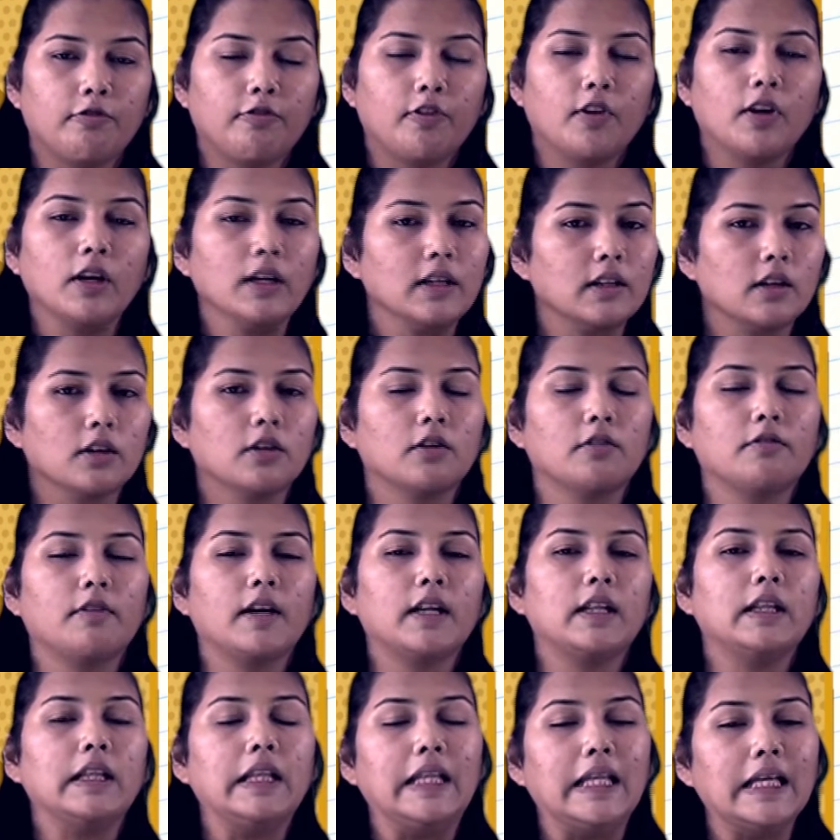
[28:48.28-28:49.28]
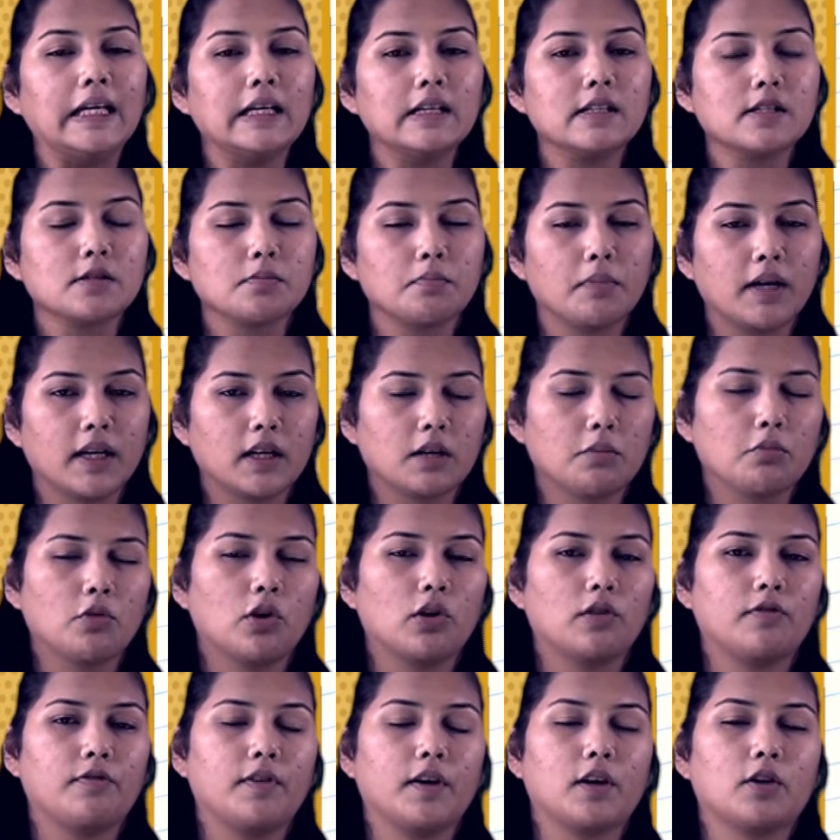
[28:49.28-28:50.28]
Further, when this
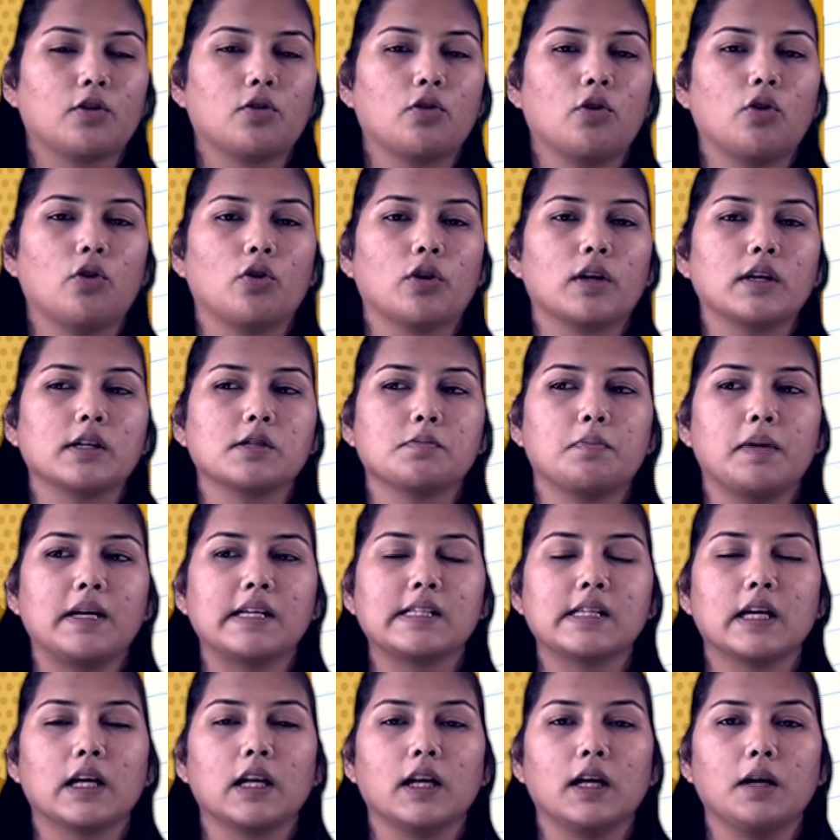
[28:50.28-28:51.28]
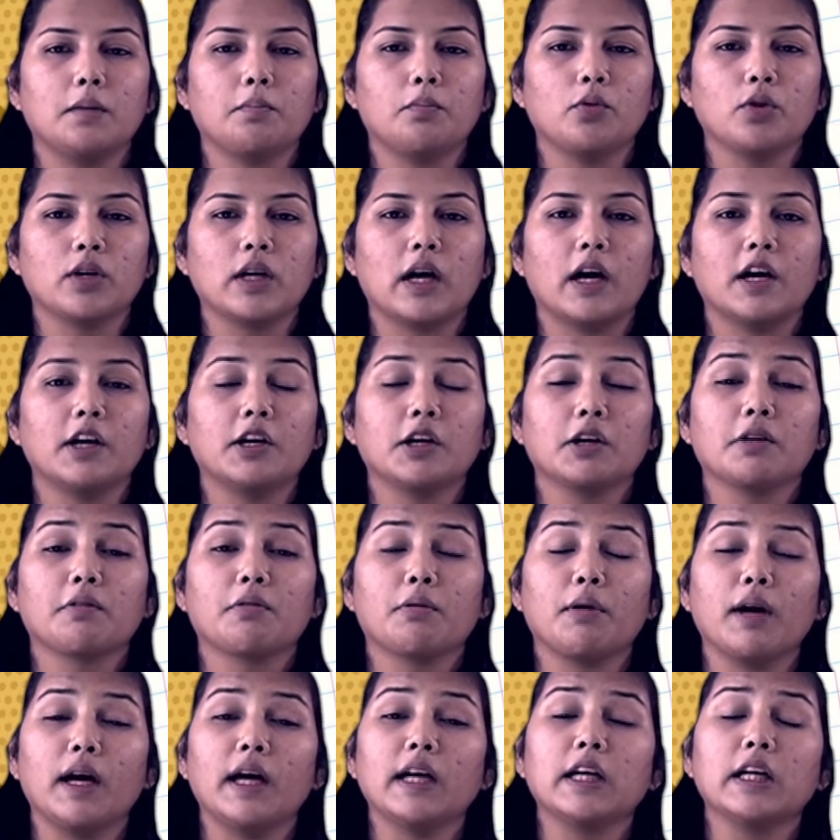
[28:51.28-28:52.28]
metamorphic rock is basically put under
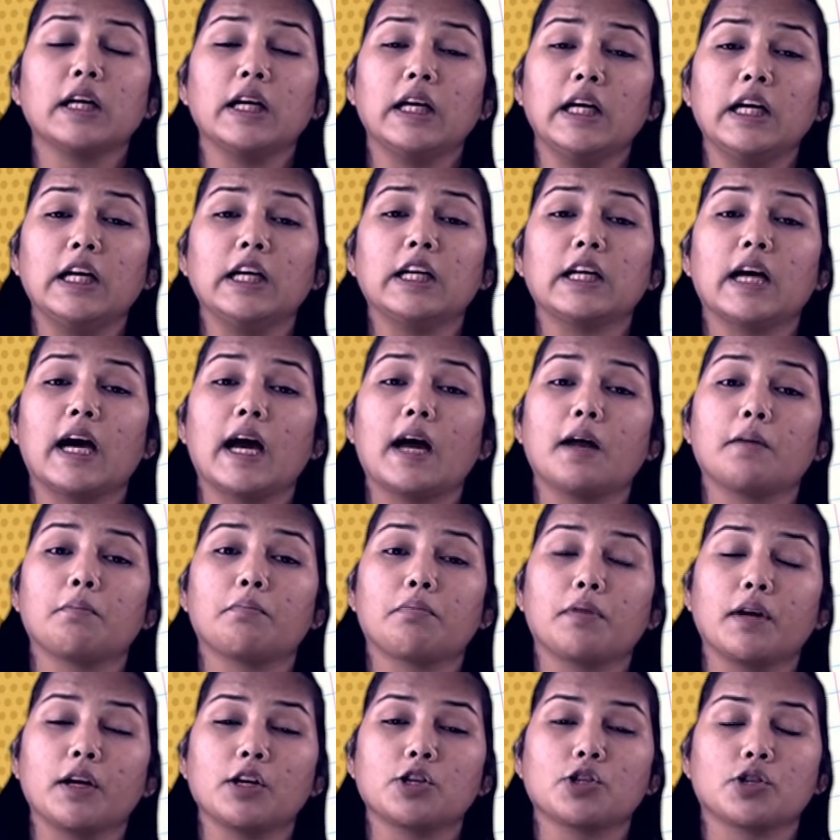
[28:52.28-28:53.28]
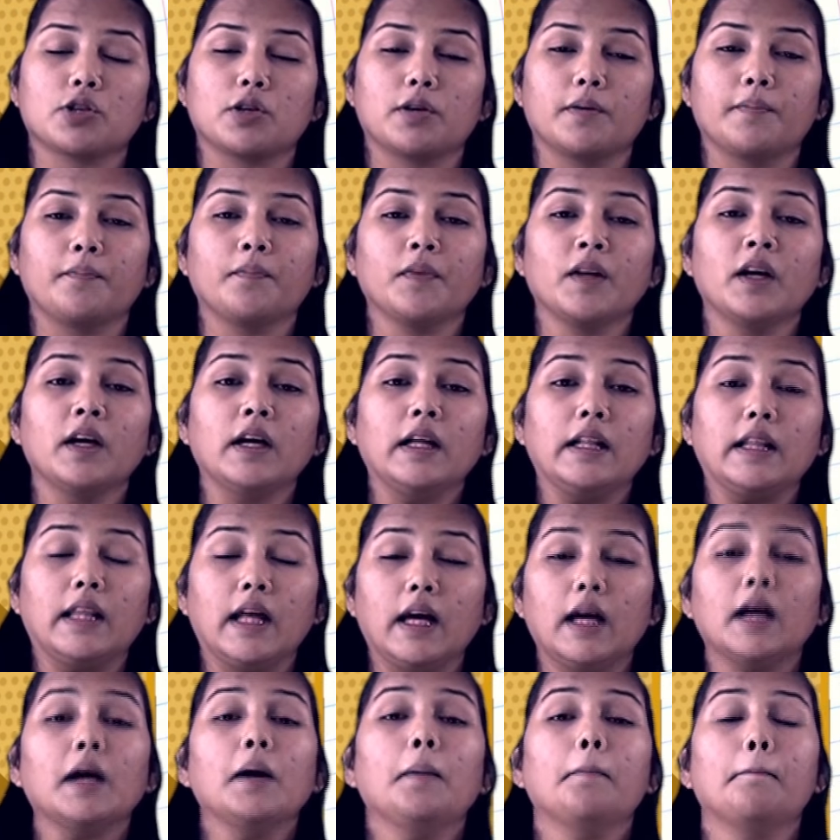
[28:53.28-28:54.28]
great heat and pressure,
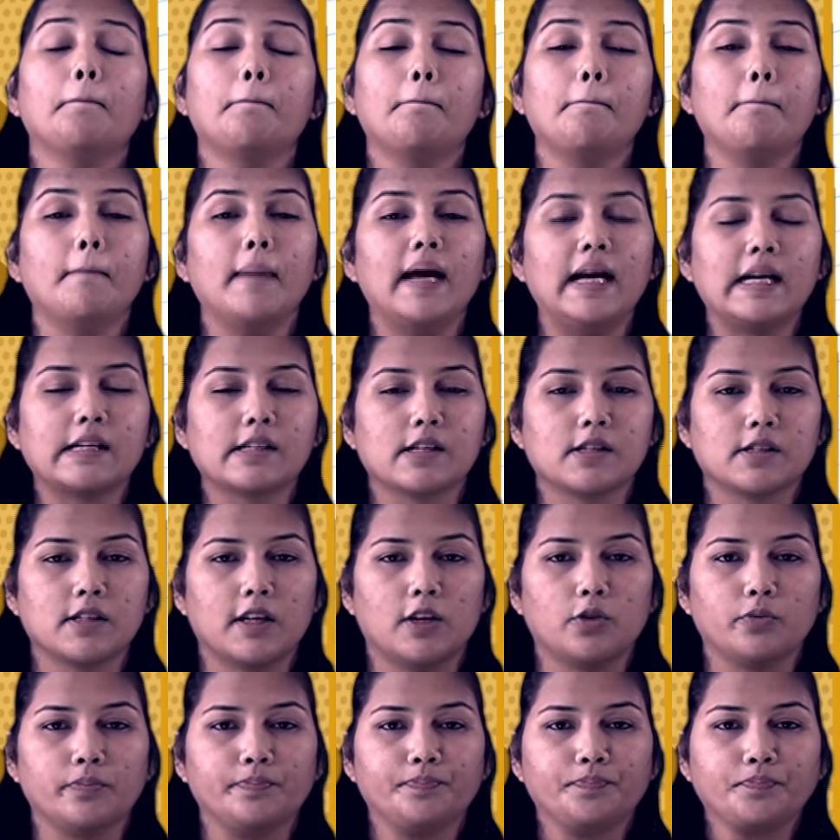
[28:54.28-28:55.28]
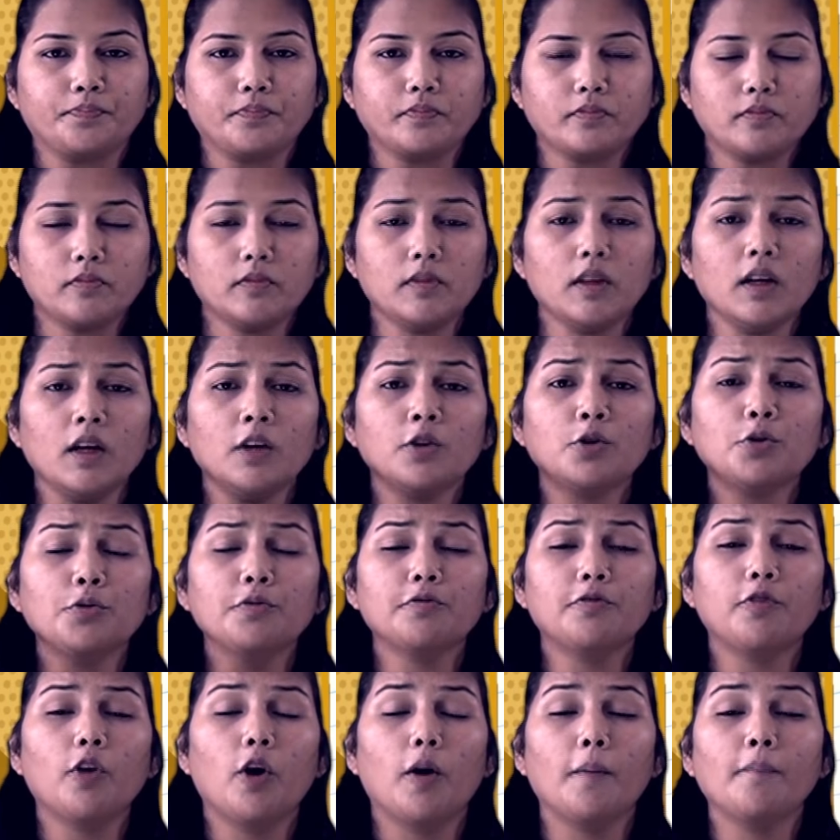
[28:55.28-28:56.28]
they melt down to
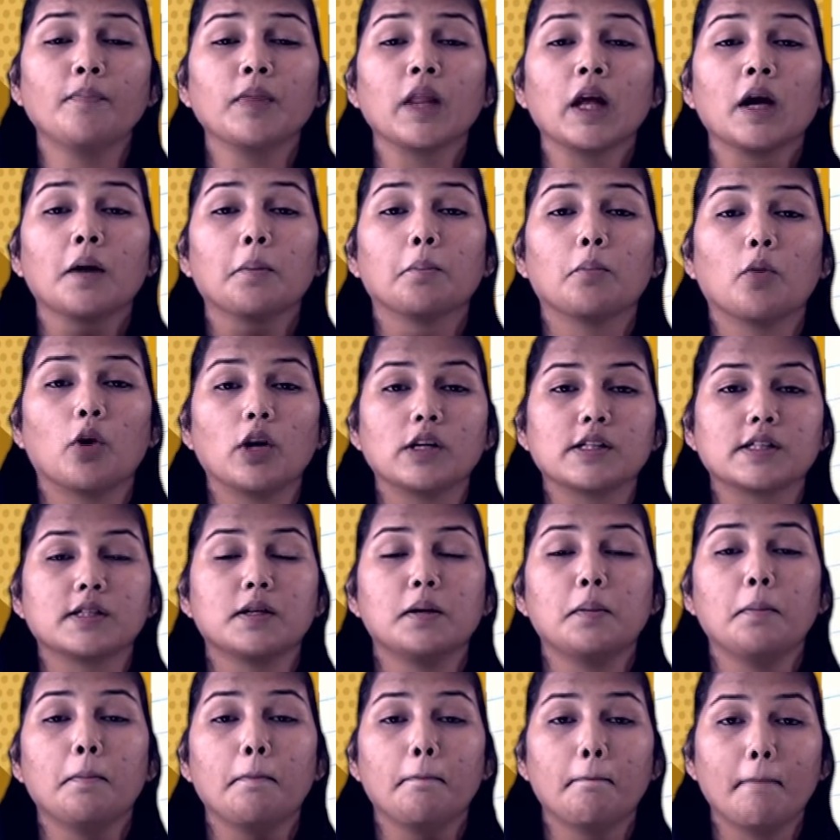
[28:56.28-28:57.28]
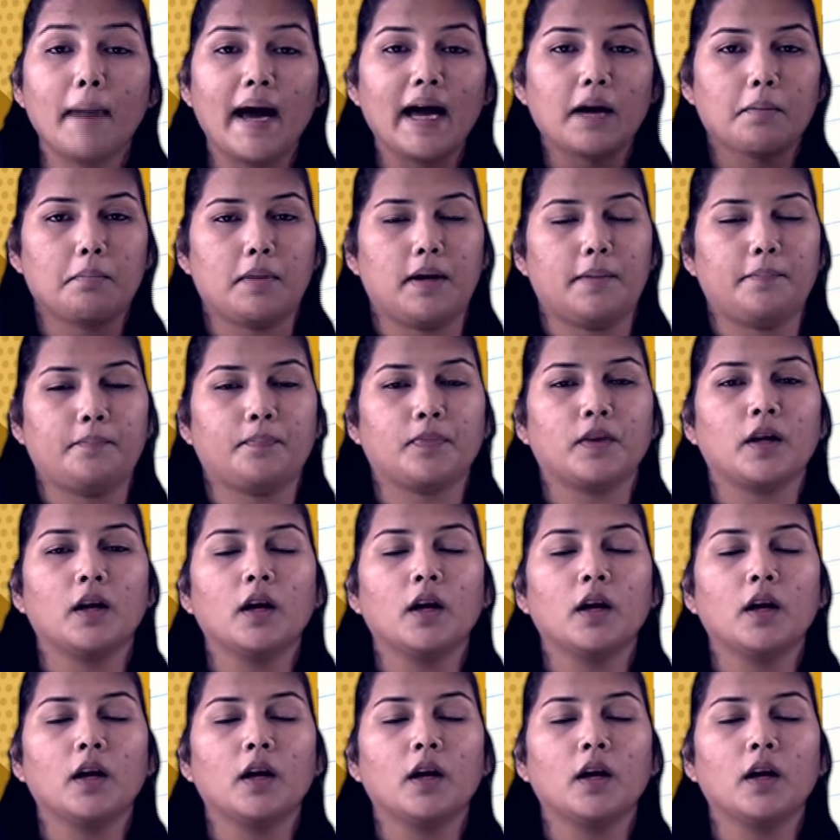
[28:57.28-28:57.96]
form molten magma.